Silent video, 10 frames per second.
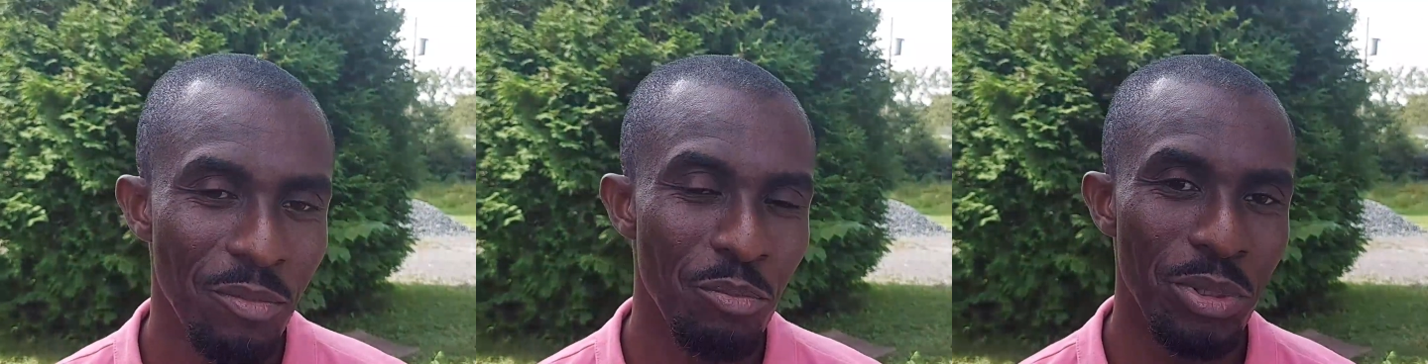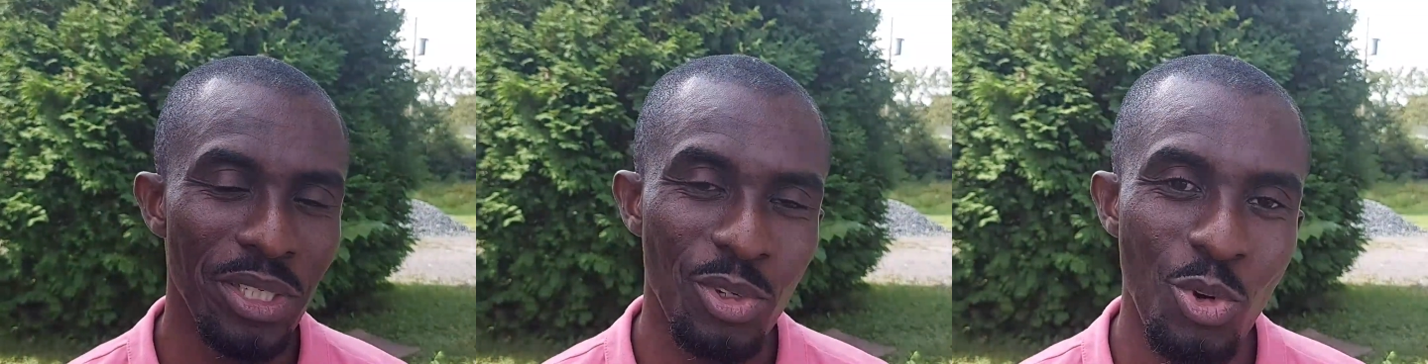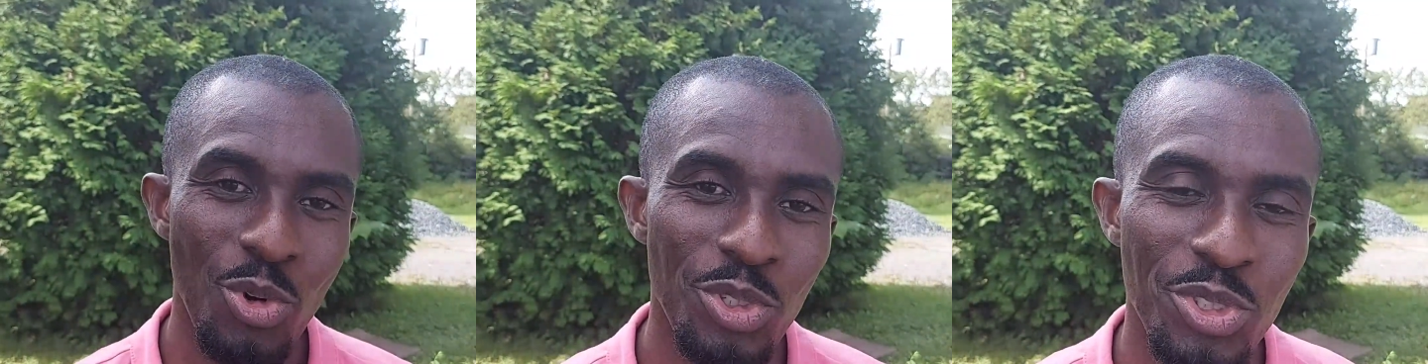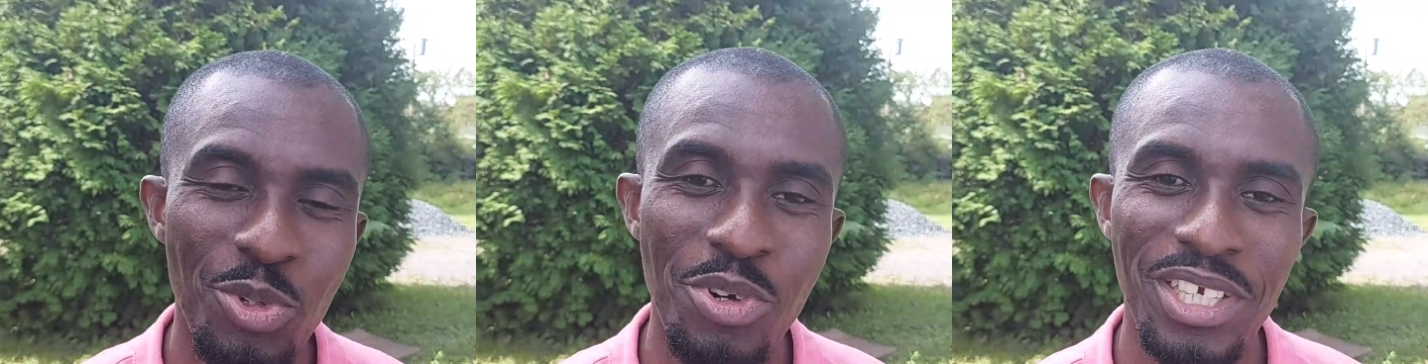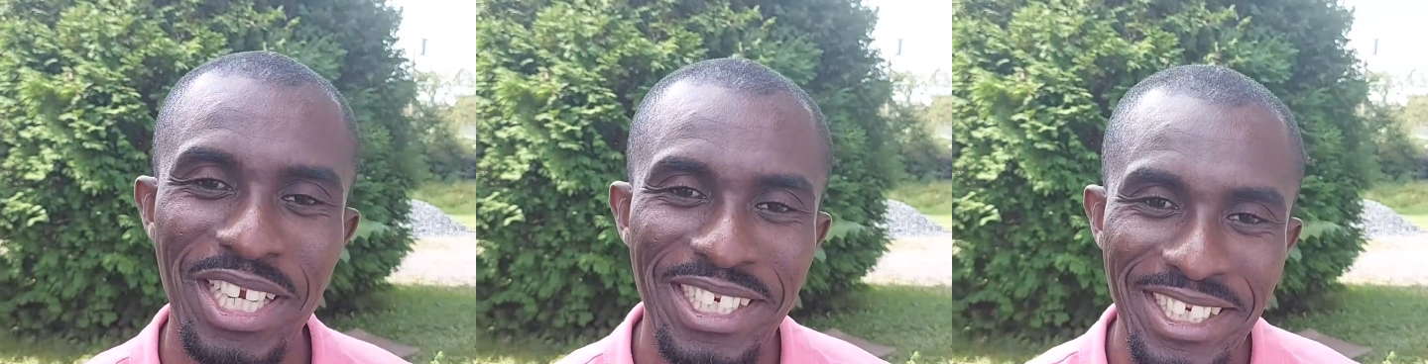Bingo. So
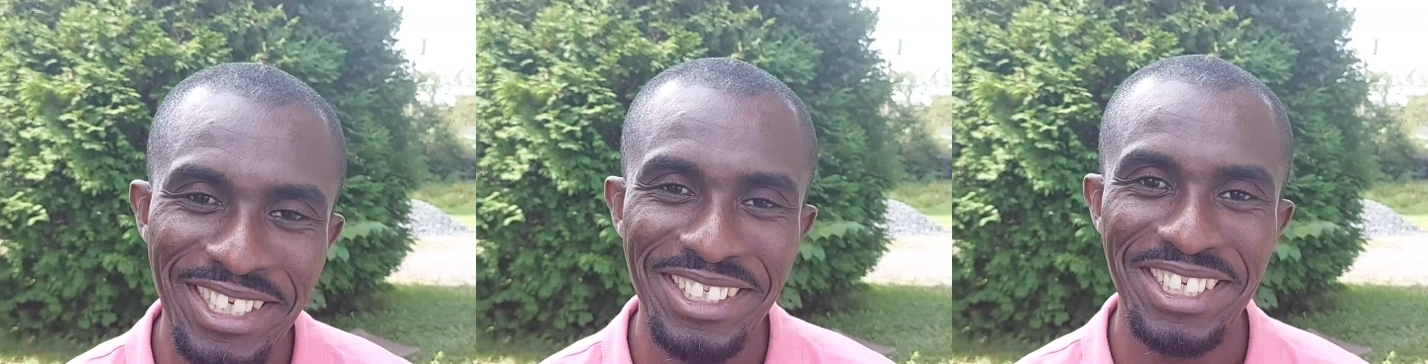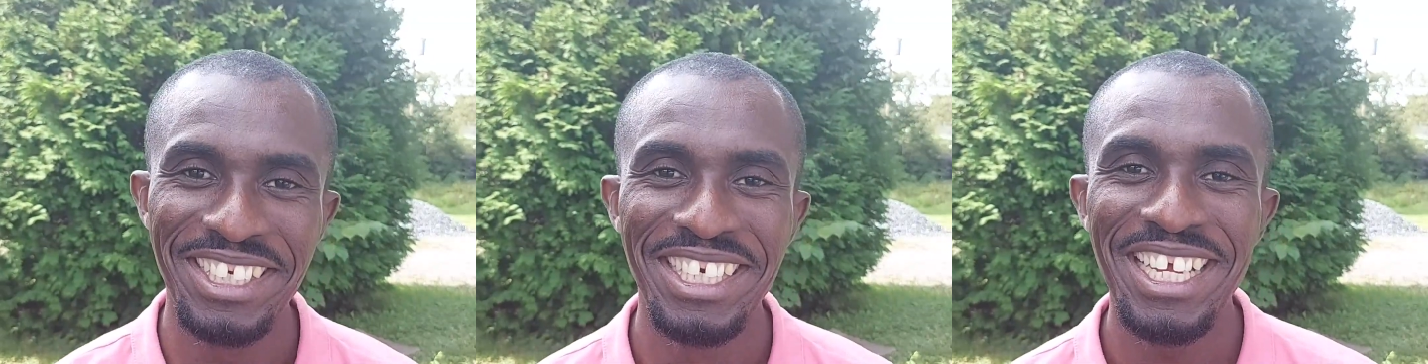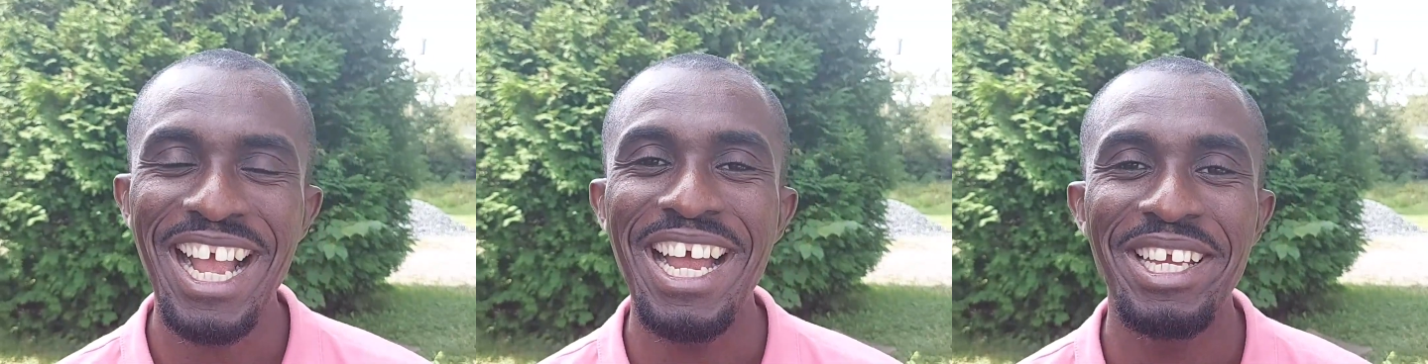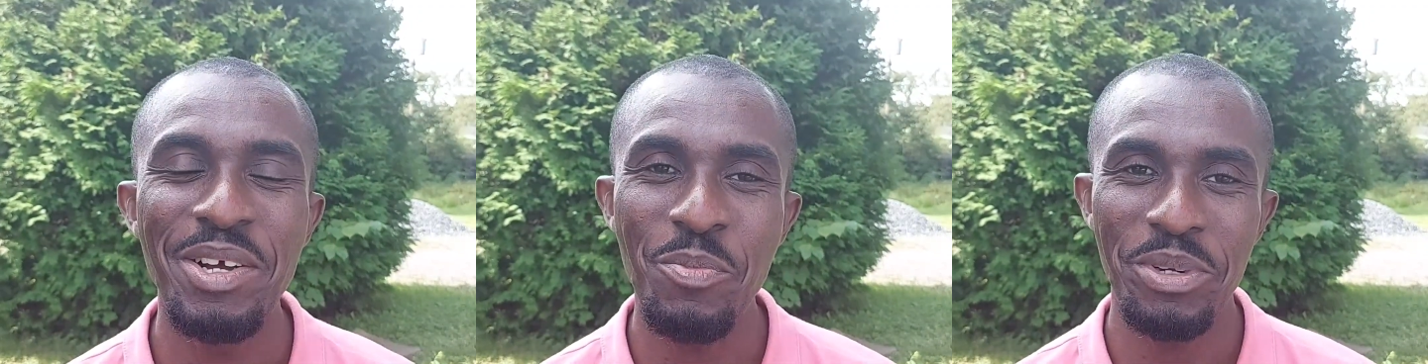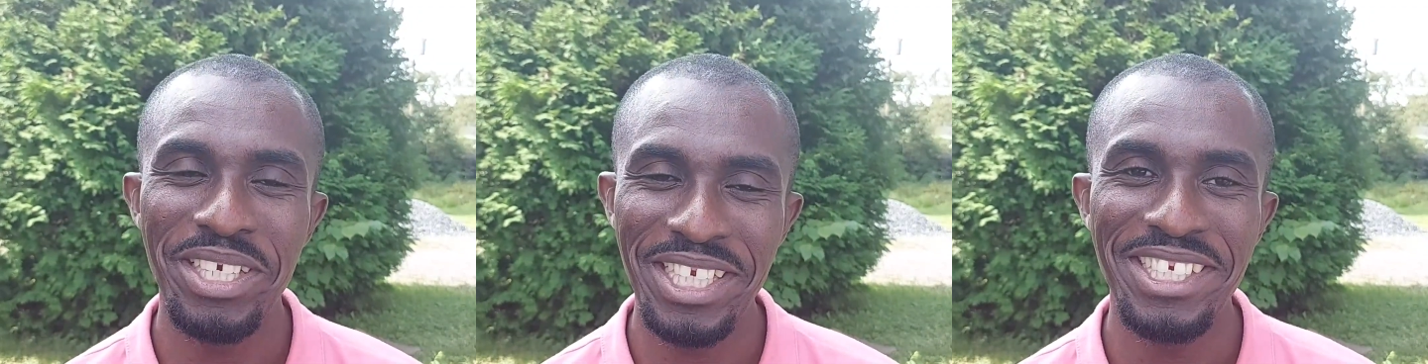Ghanaians are
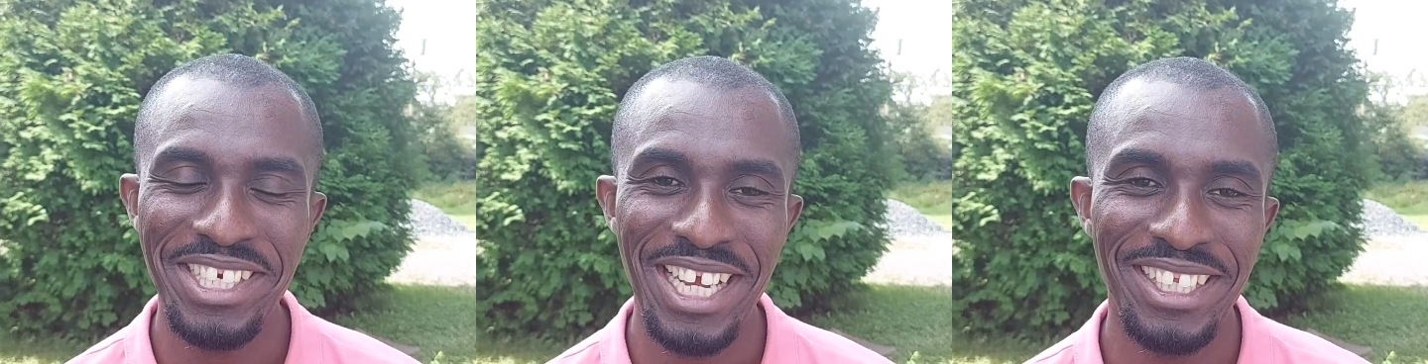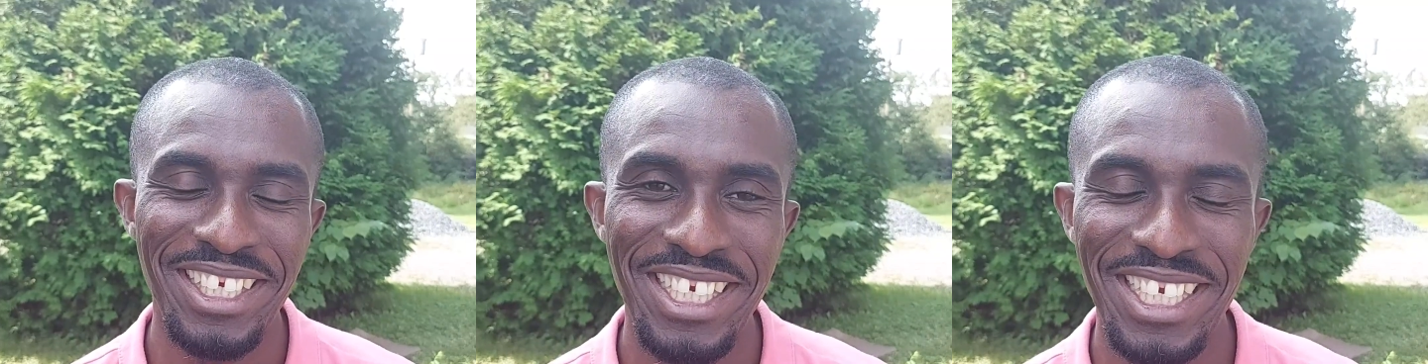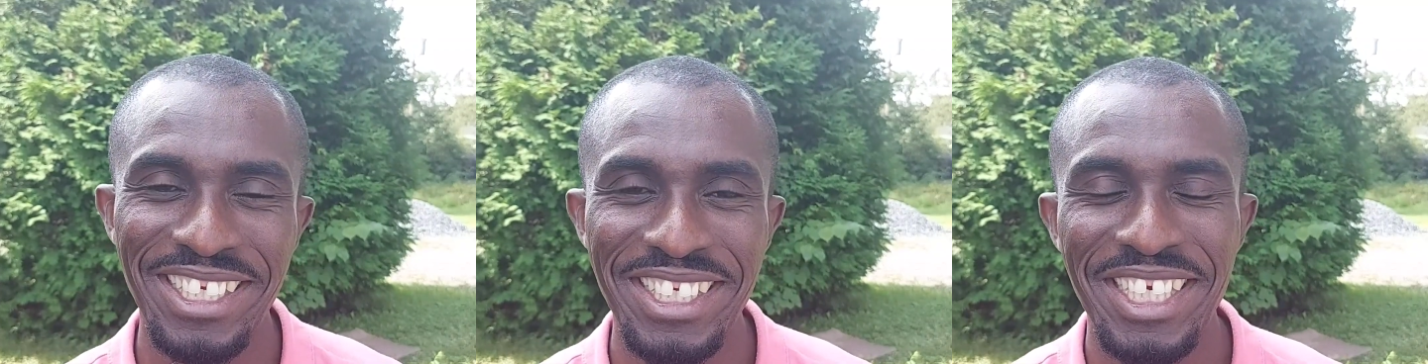helping each other here.